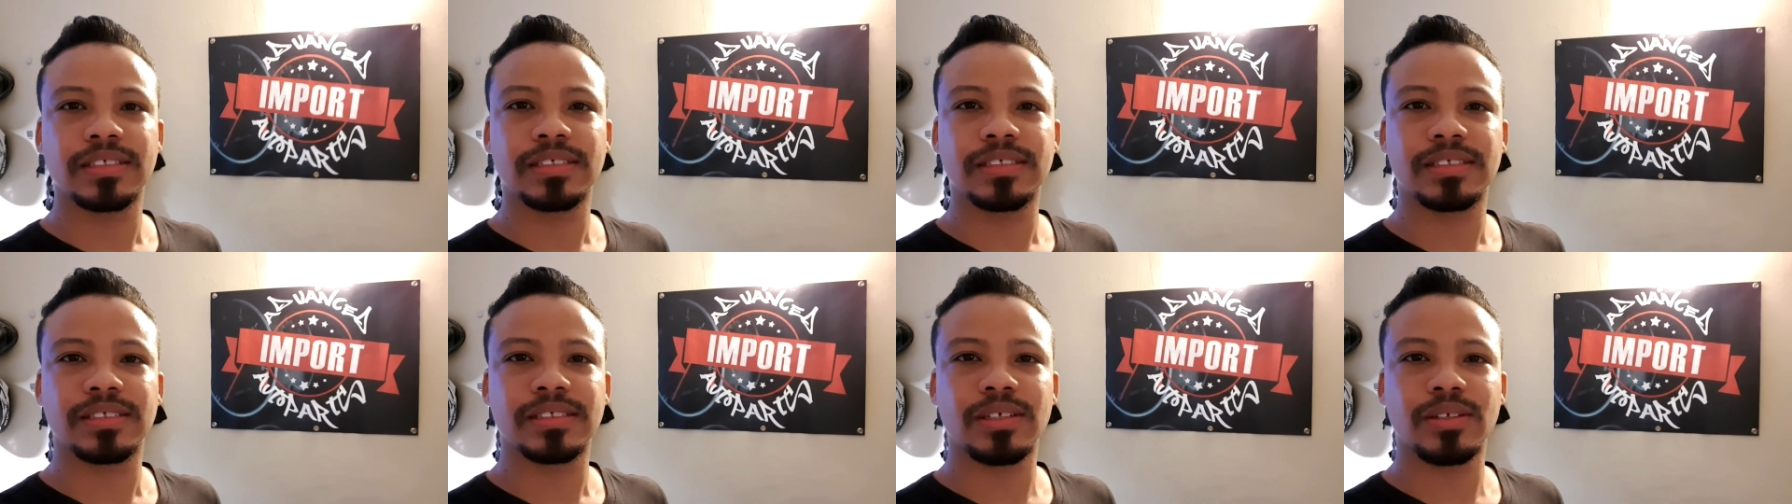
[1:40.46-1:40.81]

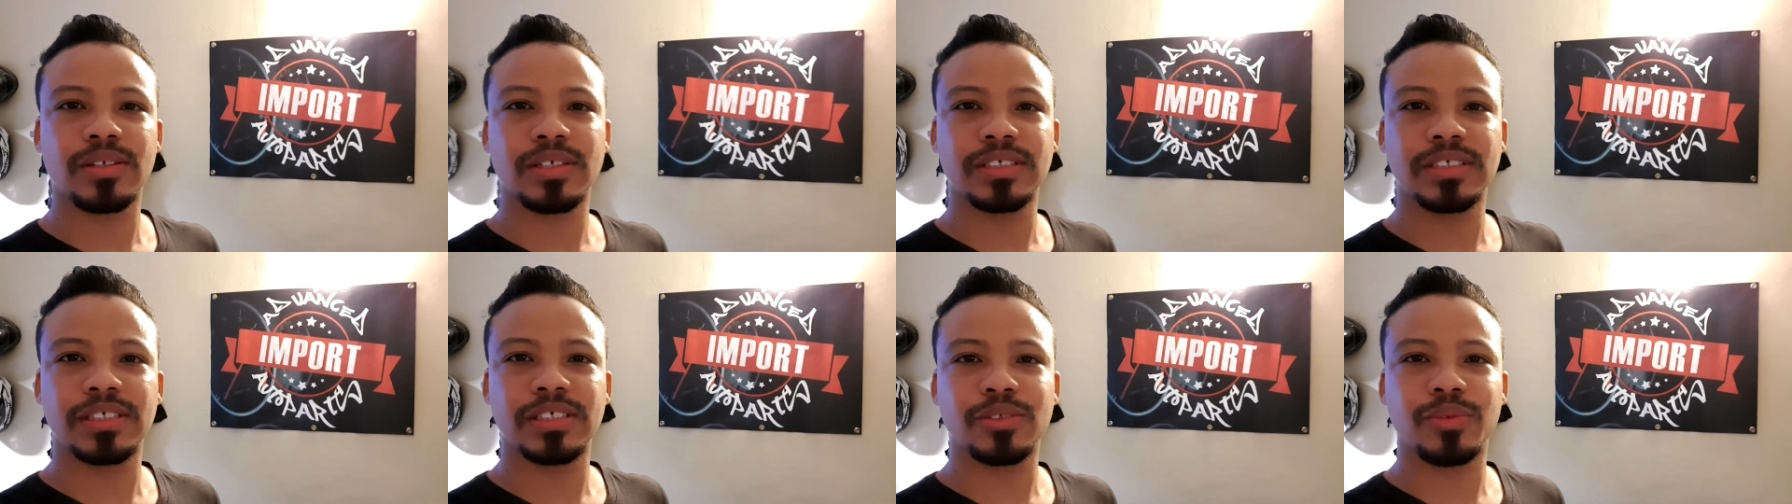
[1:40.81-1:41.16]
So
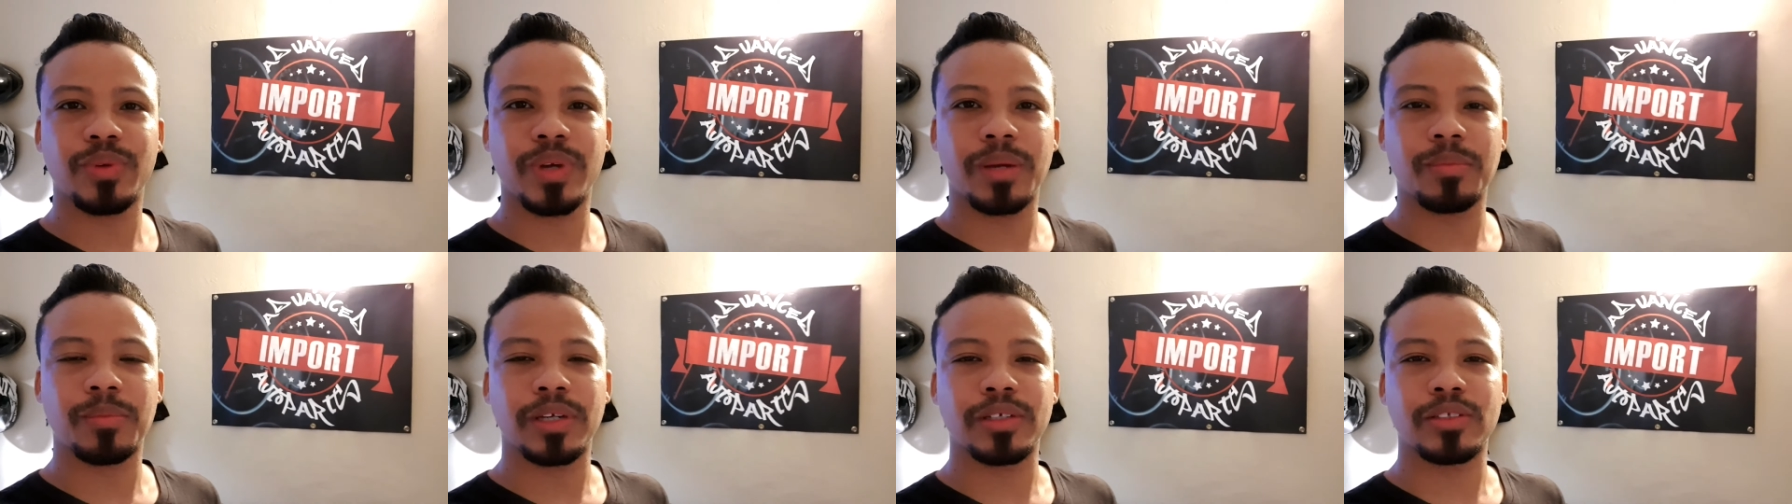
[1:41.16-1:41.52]
this is
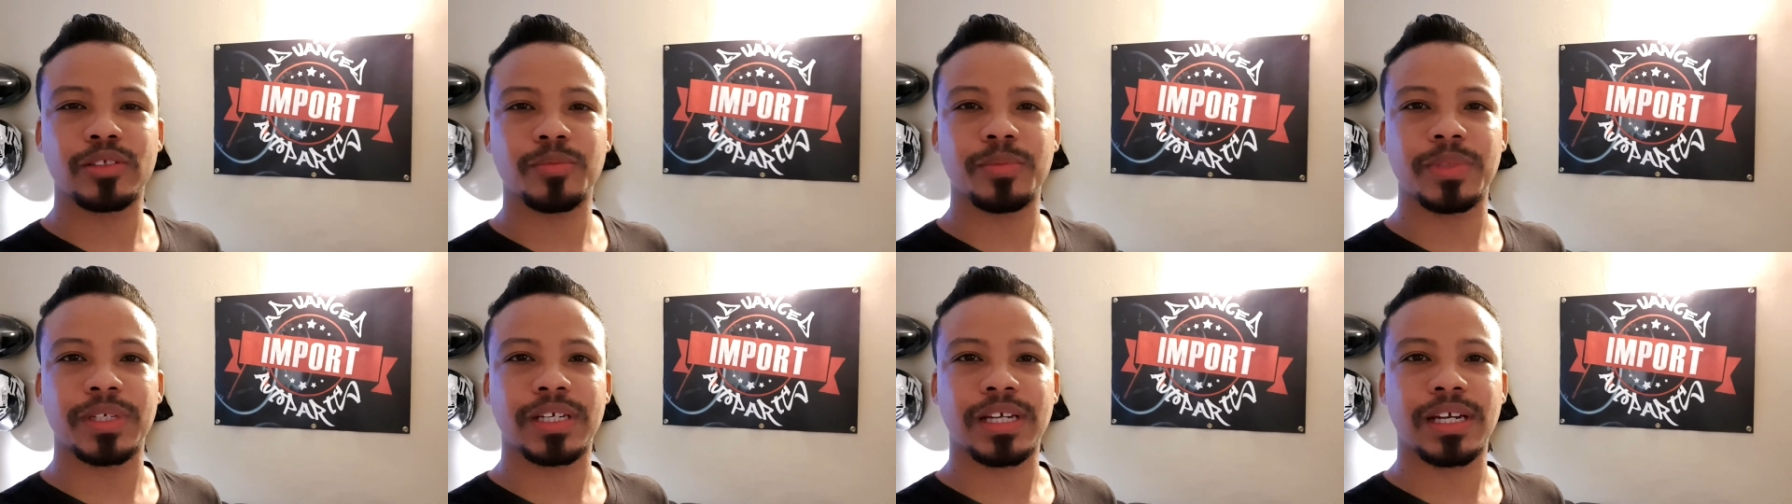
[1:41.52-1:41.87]
where I'm going
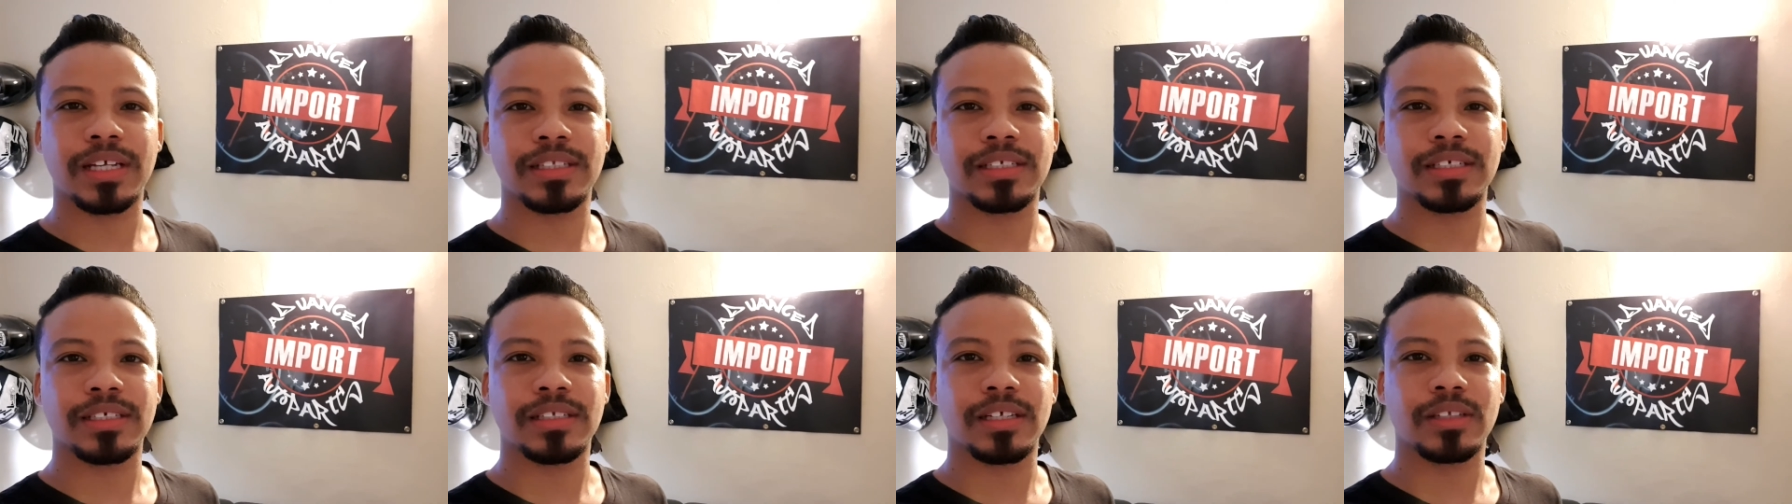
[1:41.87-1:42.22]
to be
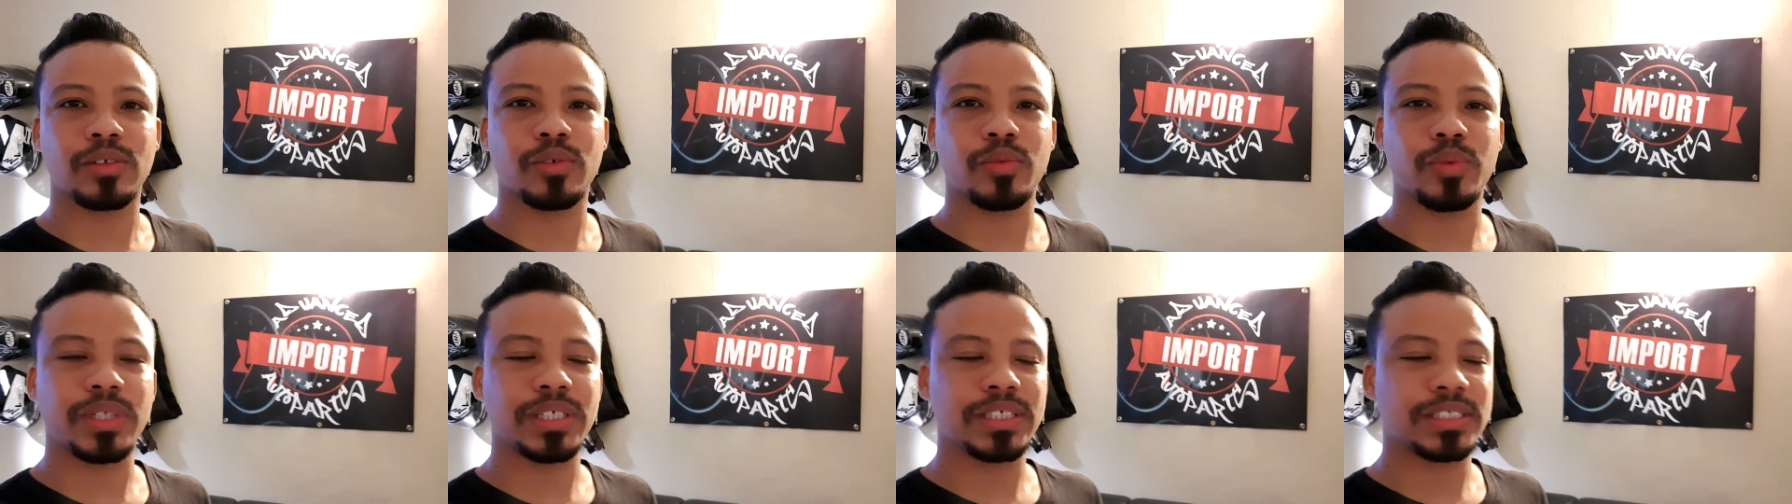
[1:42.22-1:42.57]
cutting
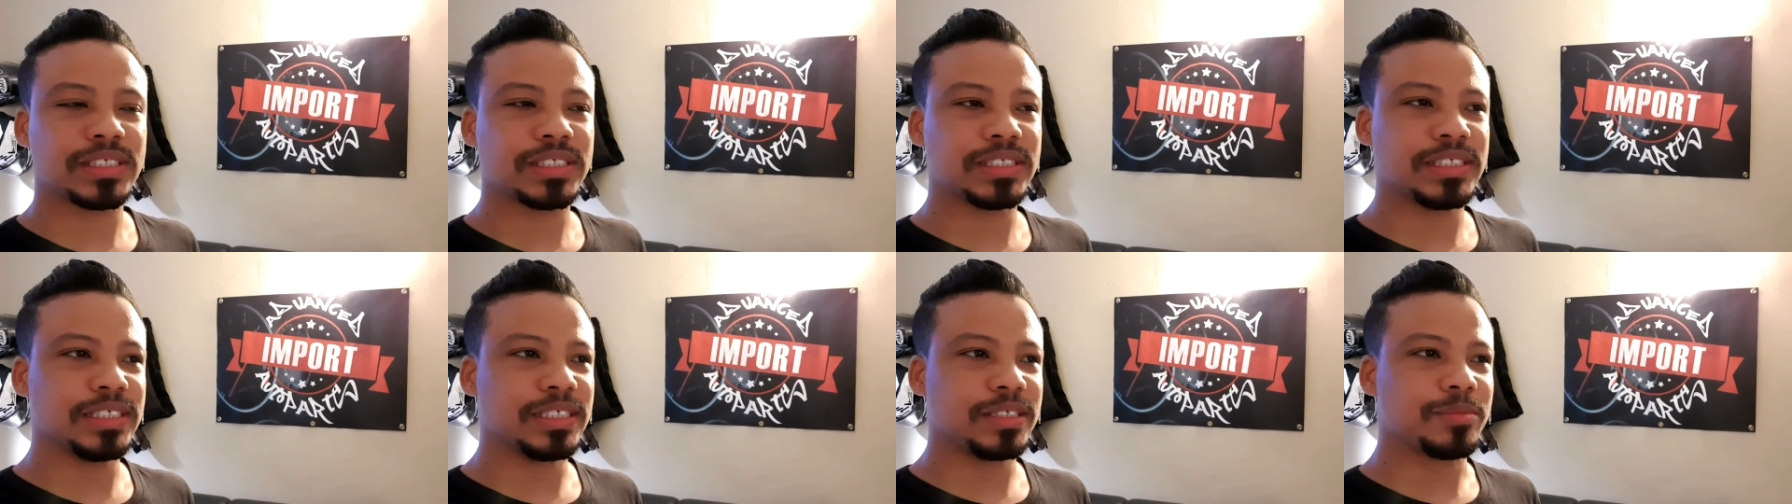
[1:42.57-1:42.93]
that quick
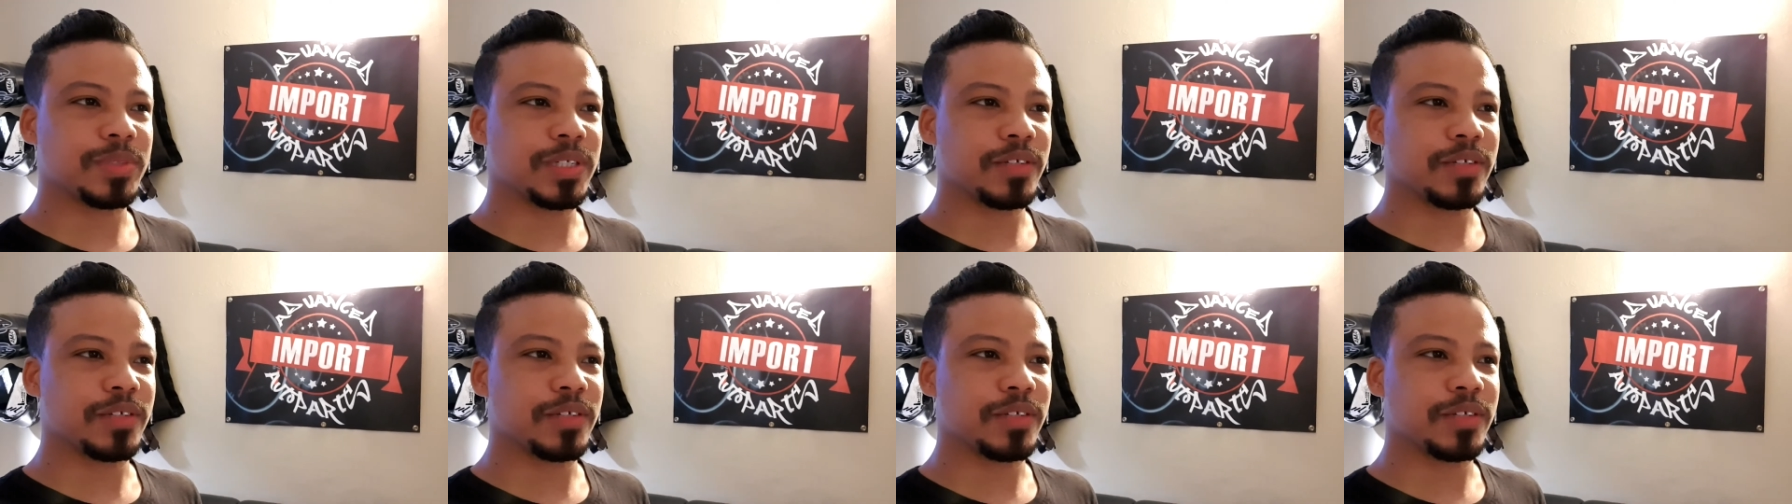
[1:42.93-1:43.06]
sneak